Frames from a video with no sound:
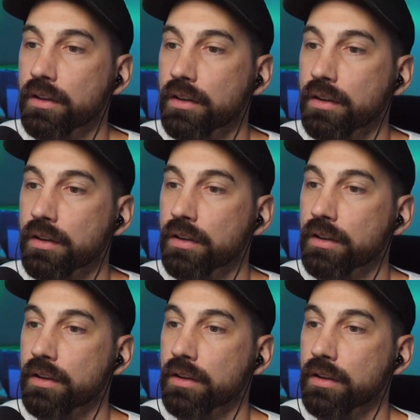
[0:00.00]

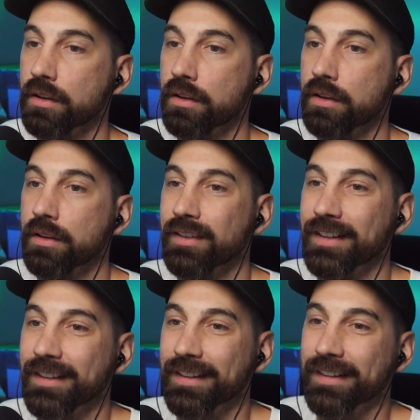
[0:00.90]

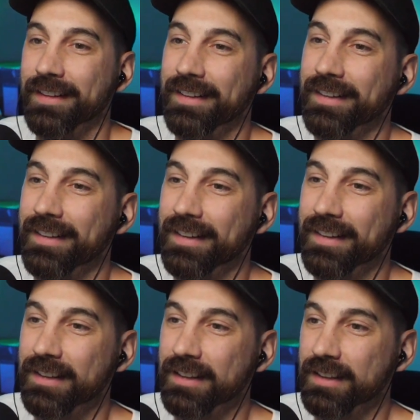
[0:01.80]

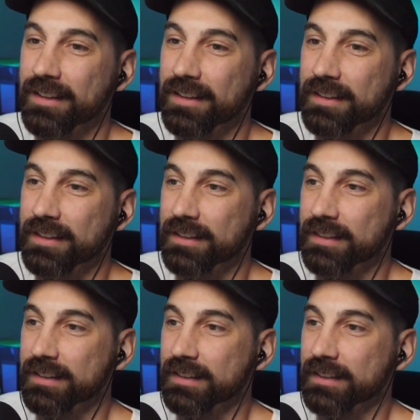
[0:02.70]

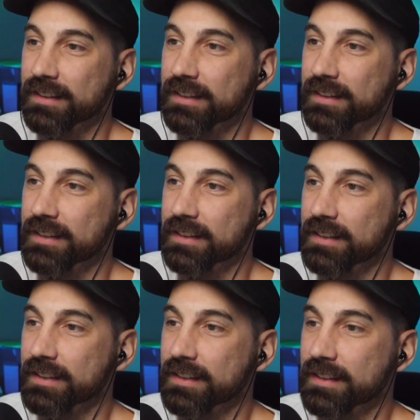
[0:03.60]

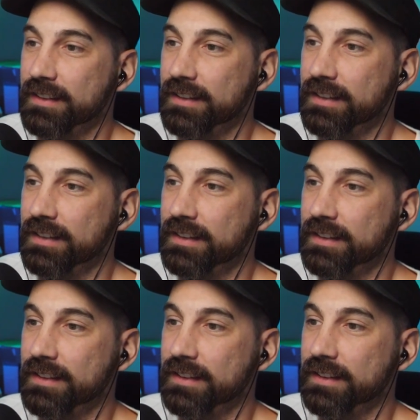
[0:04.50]

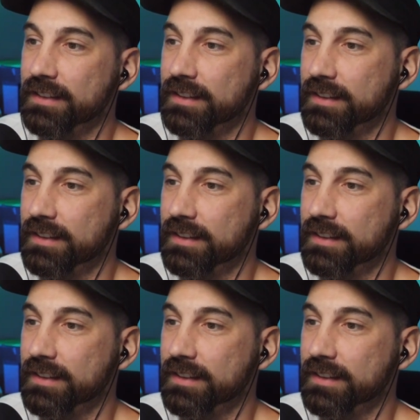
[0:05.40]
This person isn't speaking.